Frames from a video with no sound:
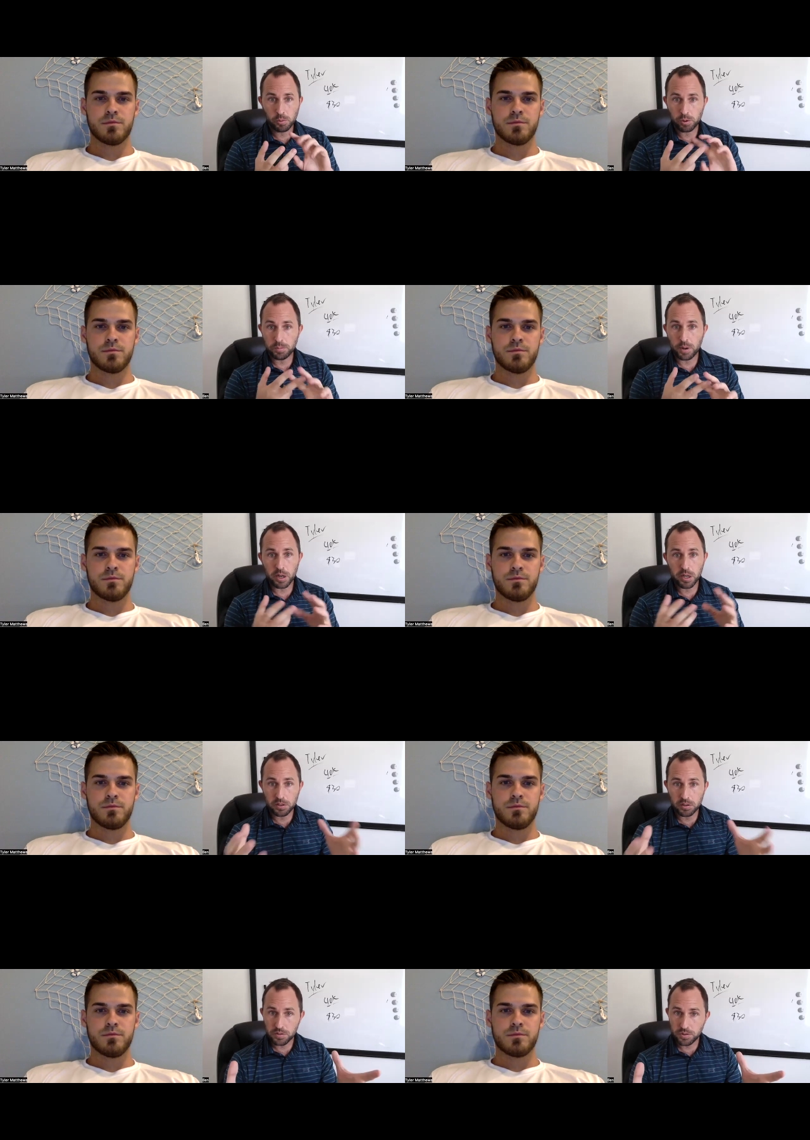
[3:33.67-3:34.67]
Speaker 1: more bought
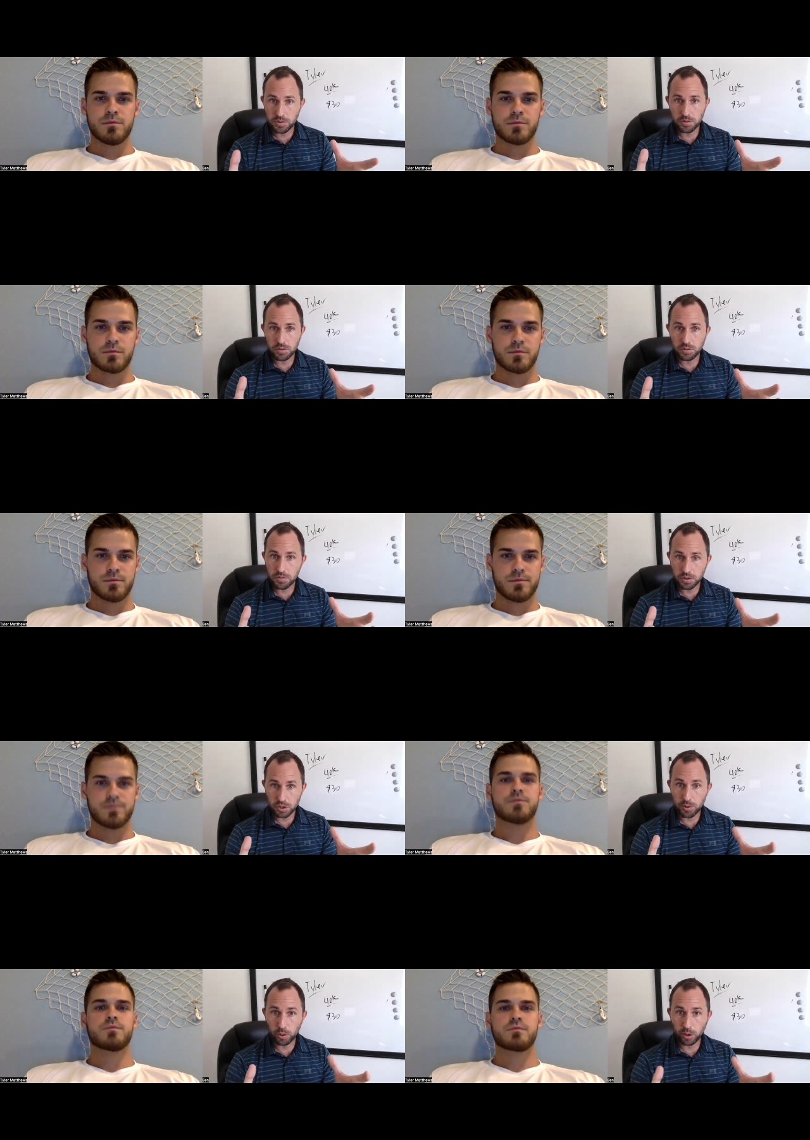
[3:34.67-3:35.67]
in to, to
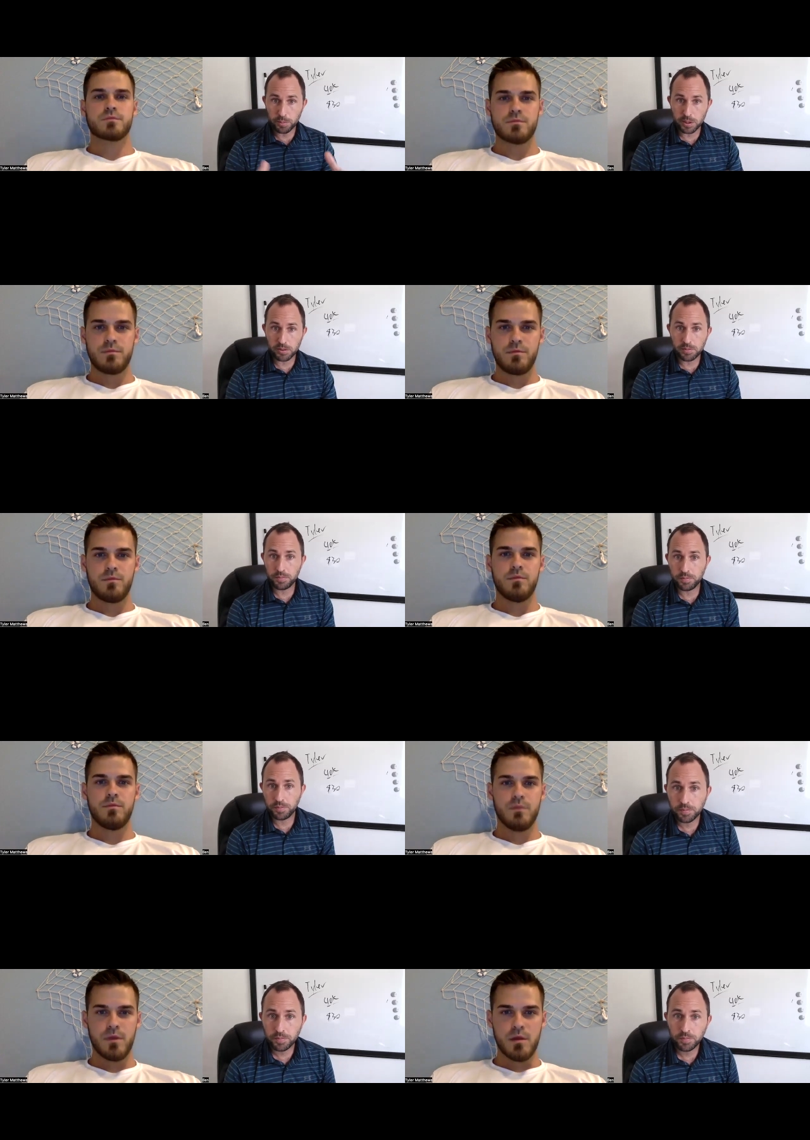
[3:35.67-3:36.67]
your program
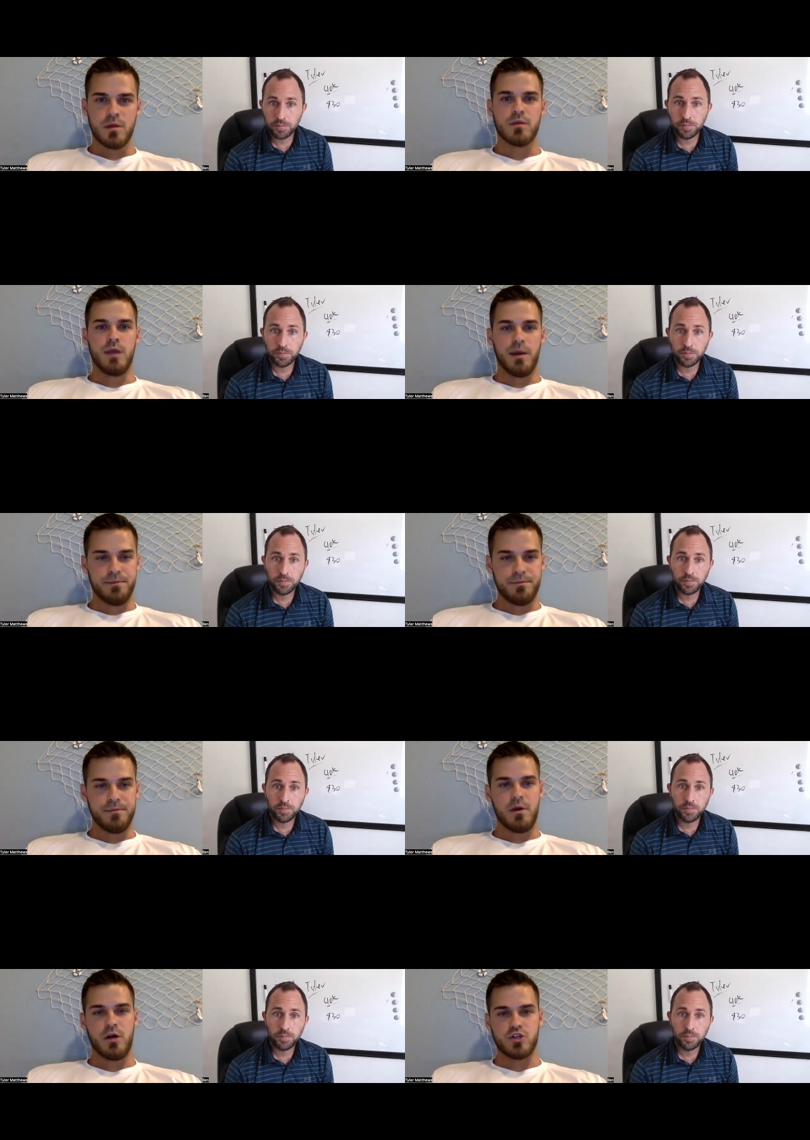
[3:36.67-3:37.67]
now?
Speaker 2: Yep.
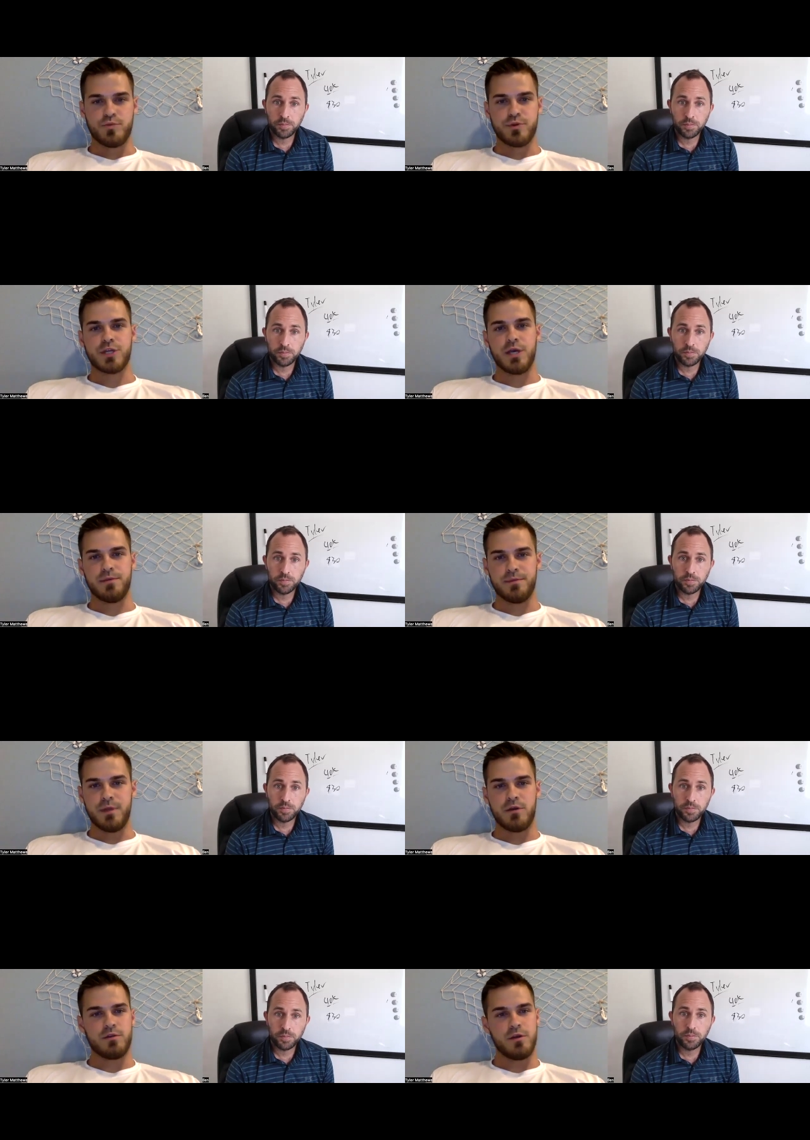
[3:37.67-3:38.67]
100%.
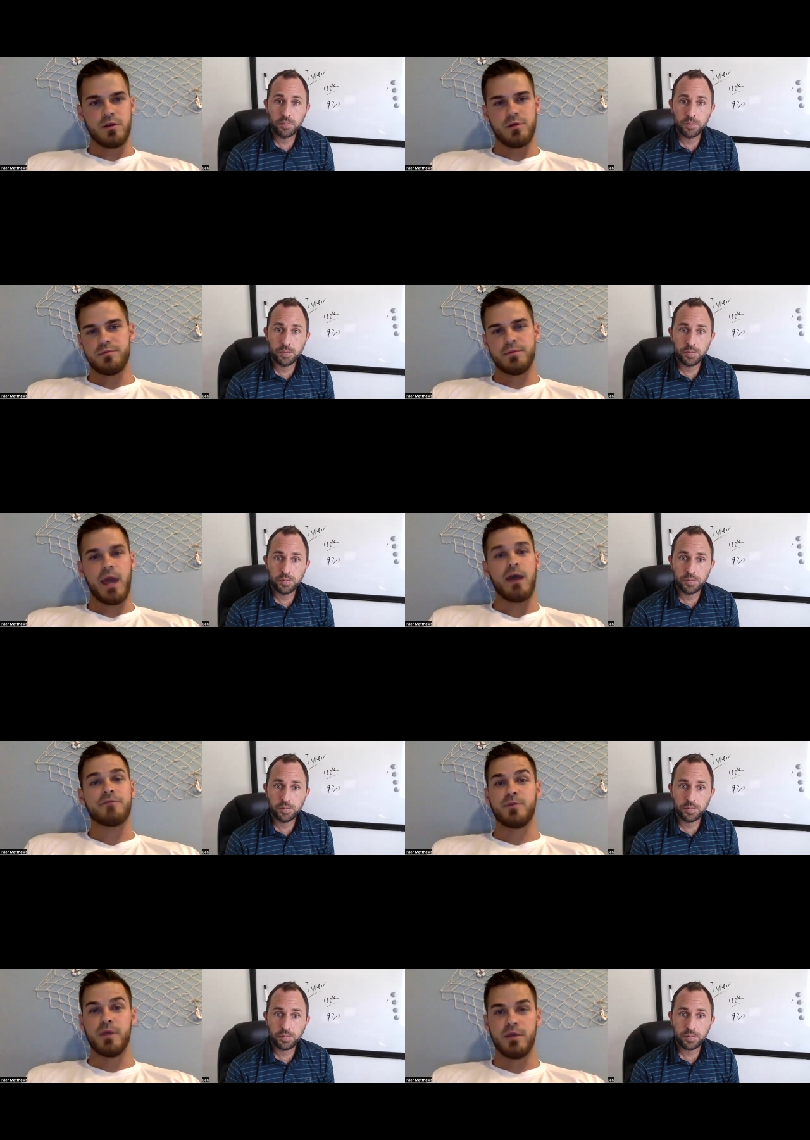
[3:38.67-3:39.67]
They're they're they
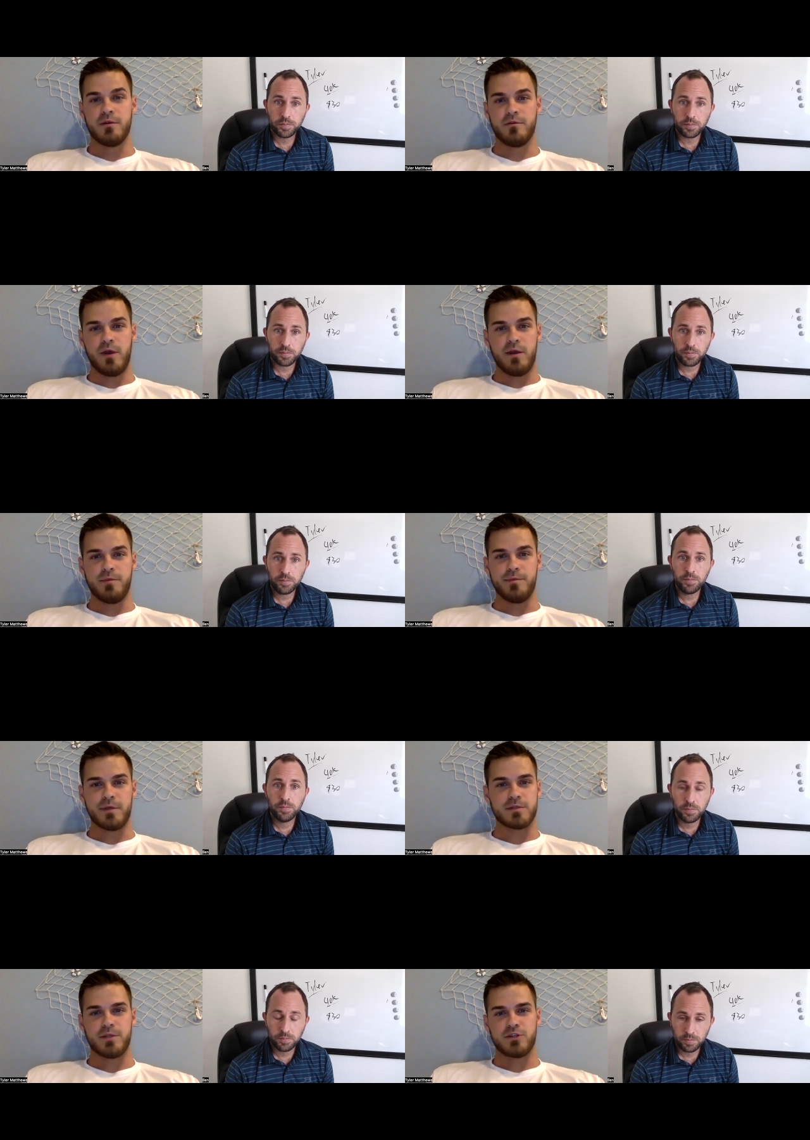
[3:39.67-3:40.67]
have to be right
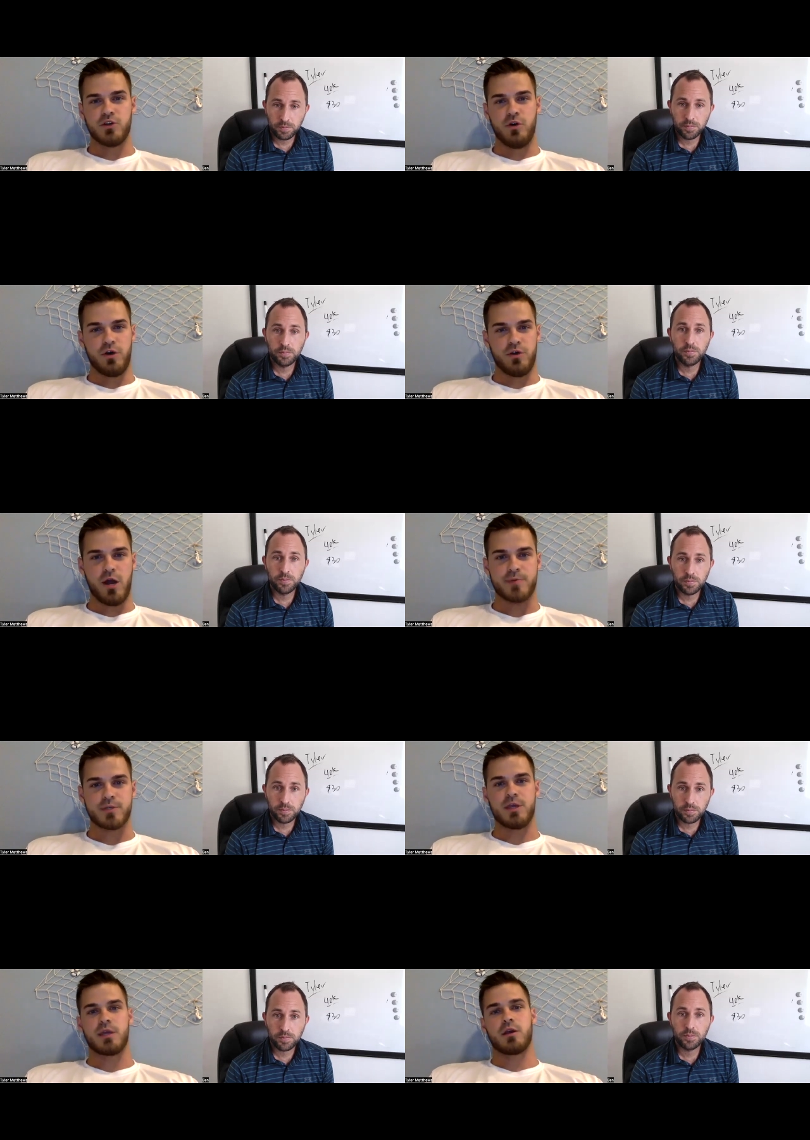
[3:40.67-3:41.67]
because there's no other
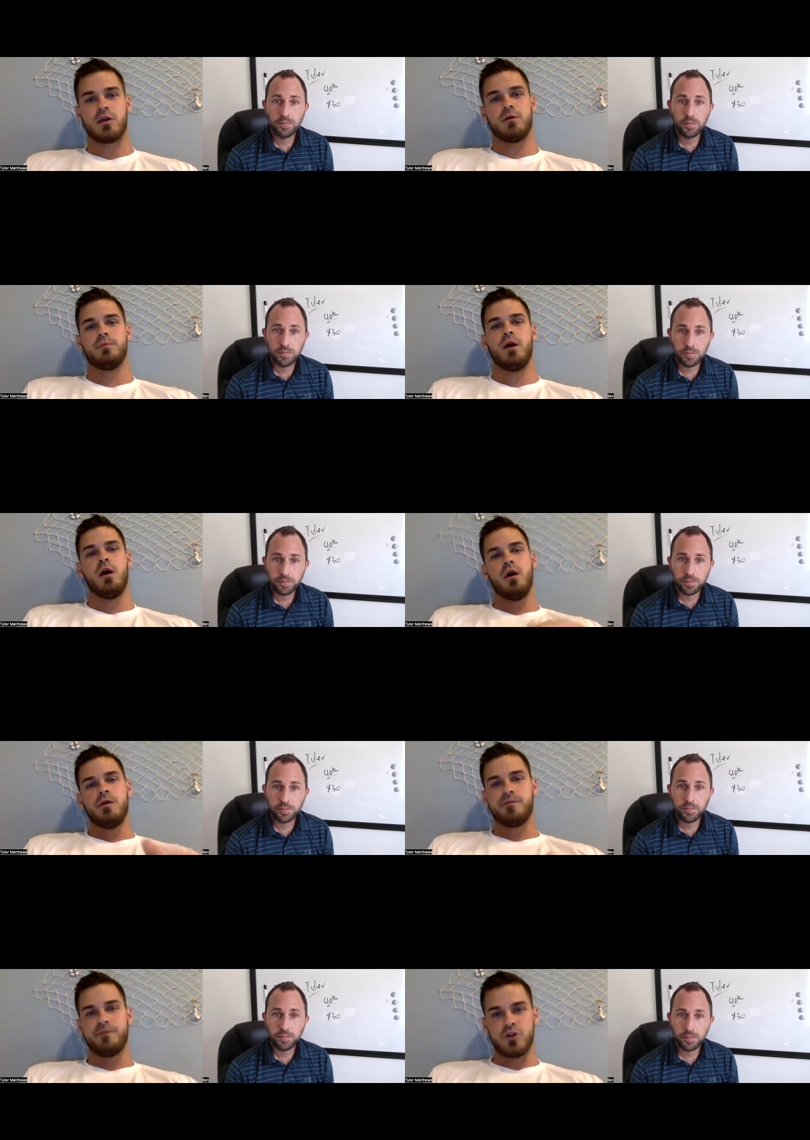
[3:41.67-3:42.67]
option. They can come
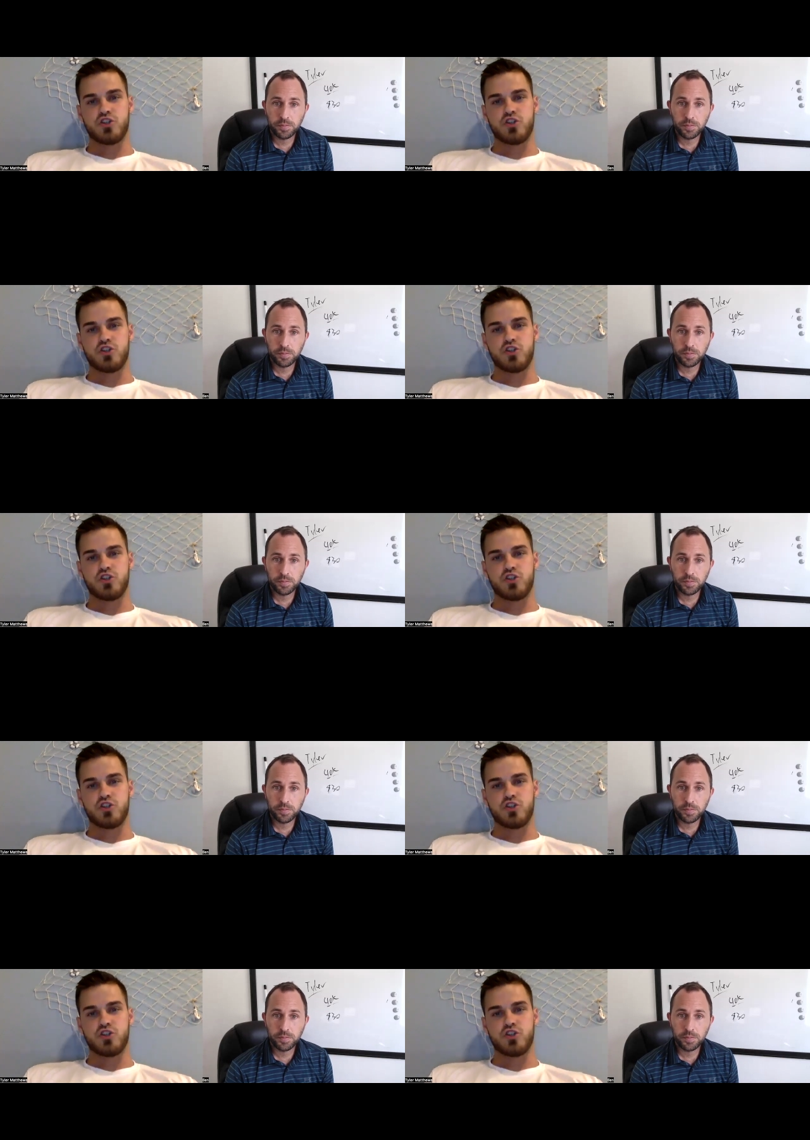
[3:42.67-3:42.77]
for a